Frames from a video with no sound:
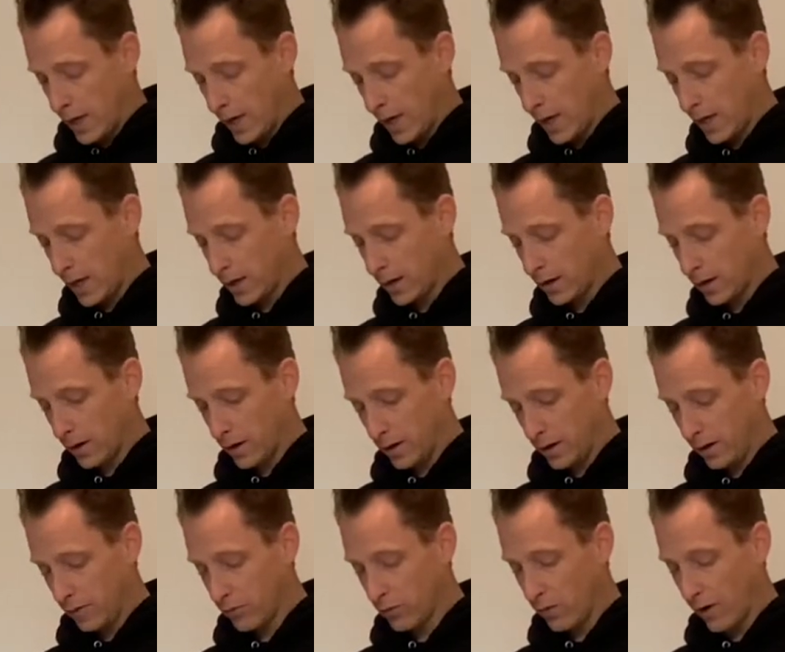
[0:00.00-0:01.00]
and
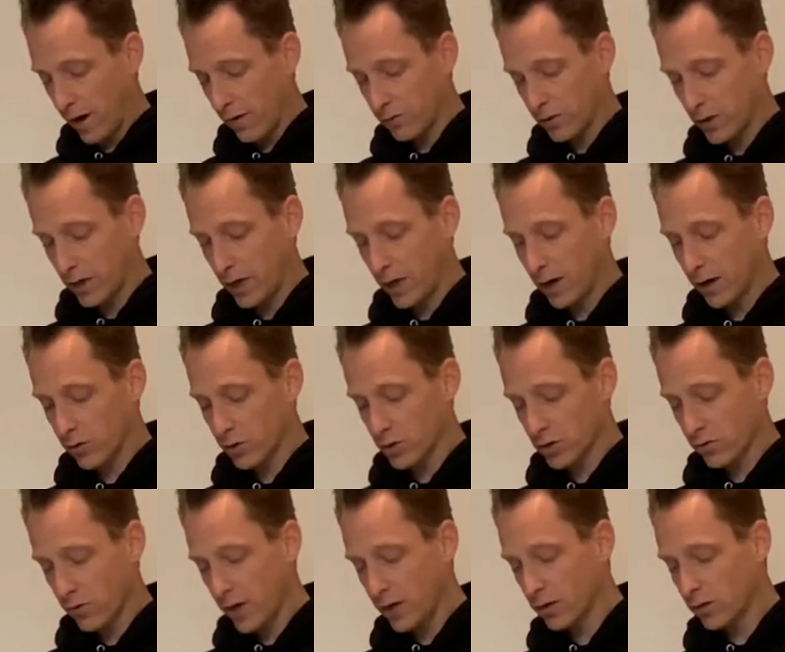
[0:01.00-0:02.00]
if you have the gear
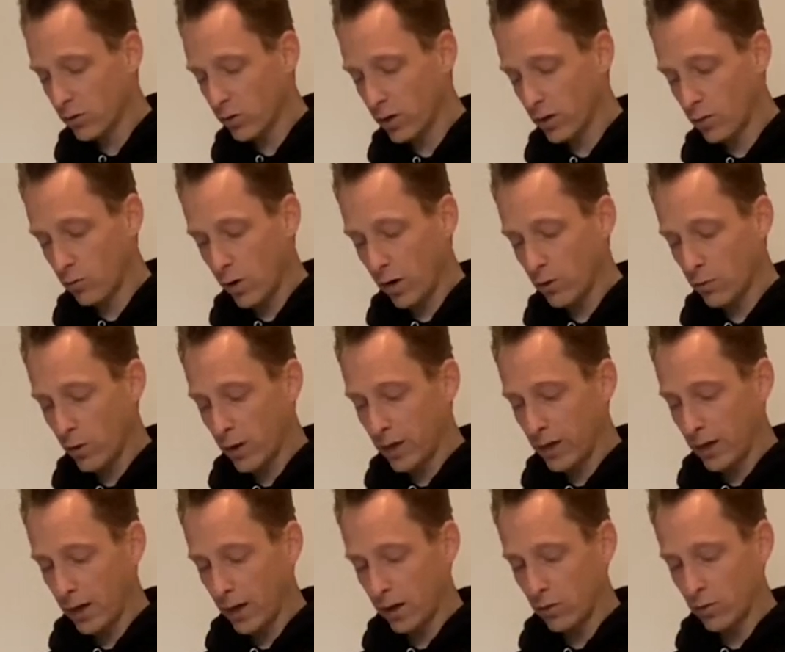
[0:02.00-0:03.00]
straight on the one
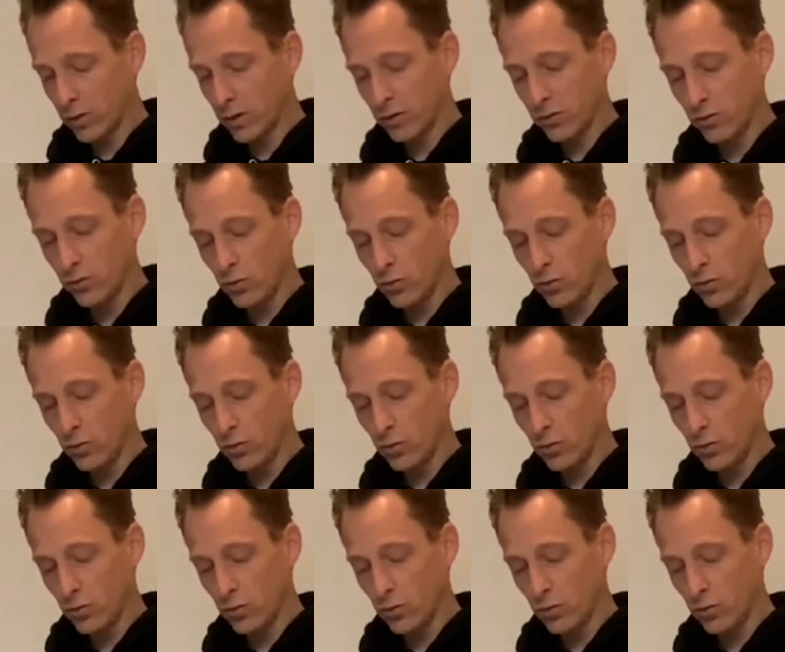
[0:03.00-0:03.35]
way and on the